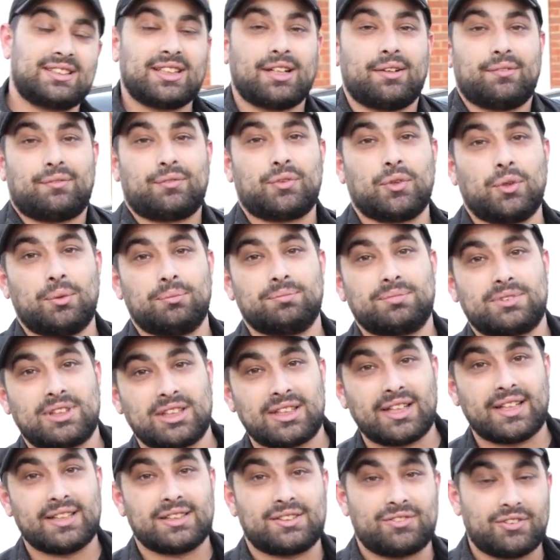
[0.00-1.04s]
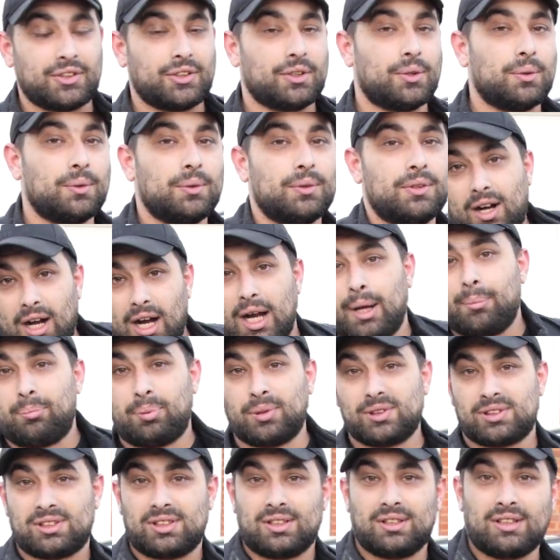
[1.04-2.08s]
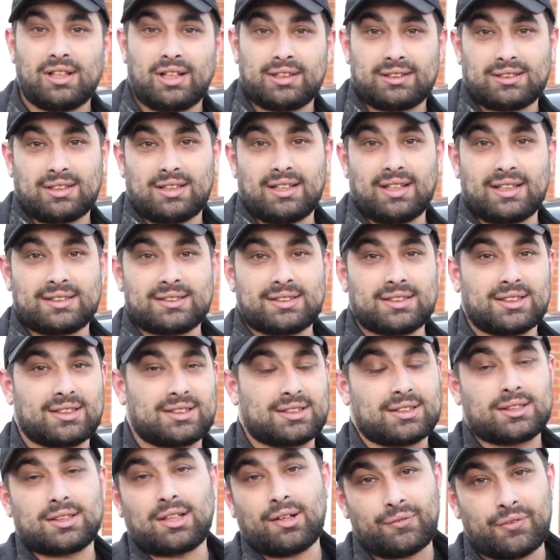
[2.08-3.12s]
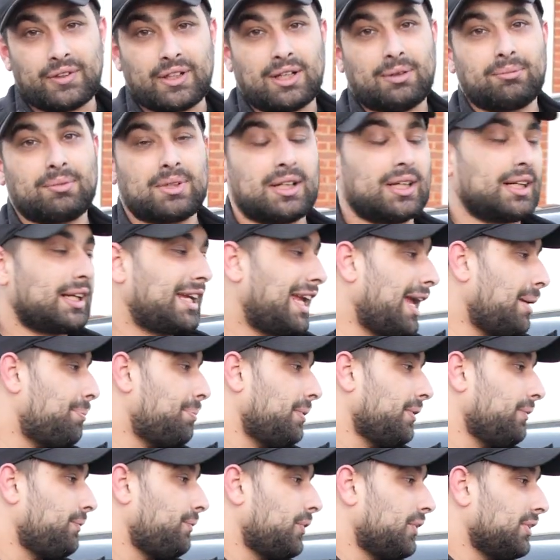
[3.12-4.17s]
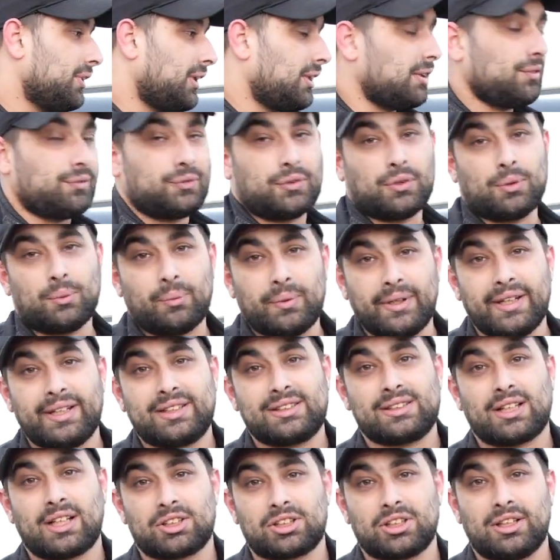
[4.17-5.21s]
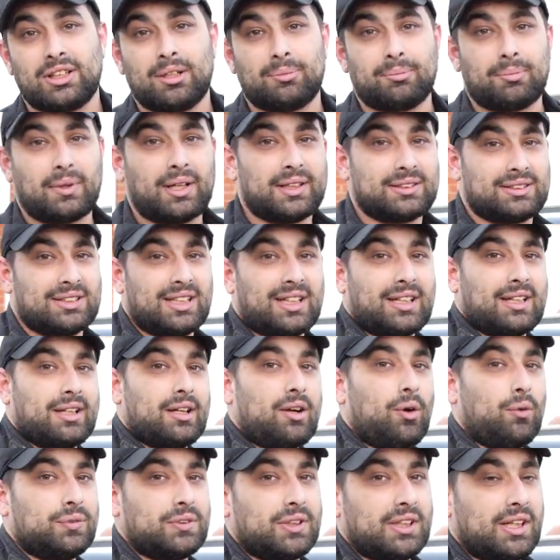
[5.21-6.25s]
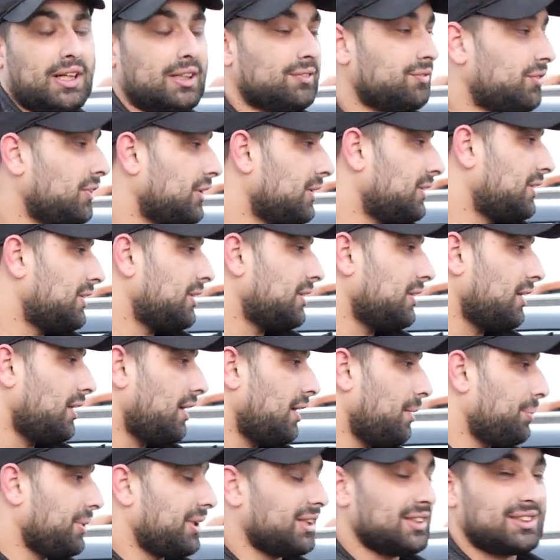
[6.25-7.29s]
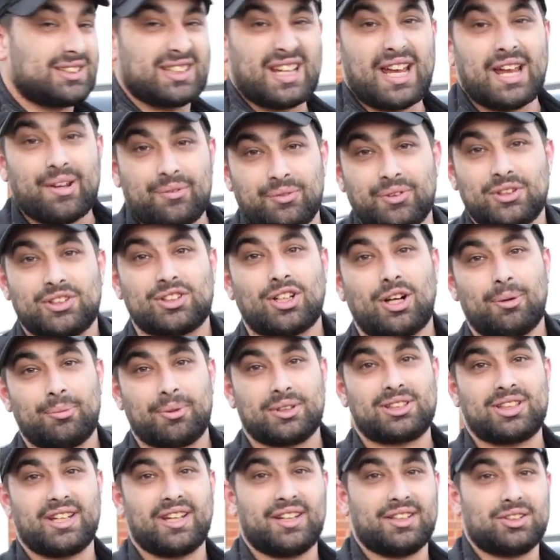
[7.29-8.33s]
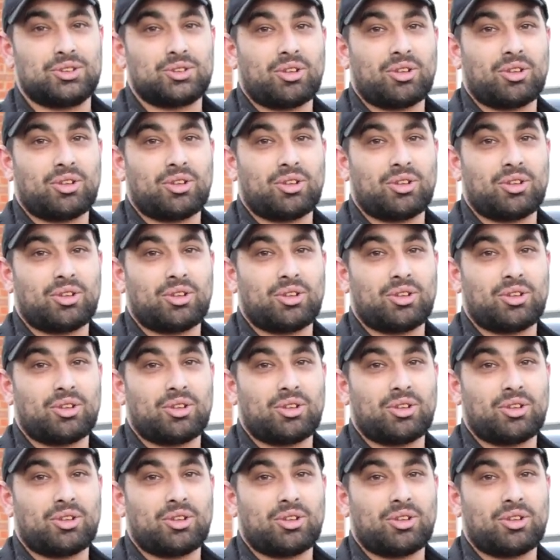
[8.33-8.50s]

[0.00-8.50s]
is it from today's video. I personally like the Lexus. I think I'm gonna keep it for another few weeks. Actually, I might take it off the advert because every time I sit and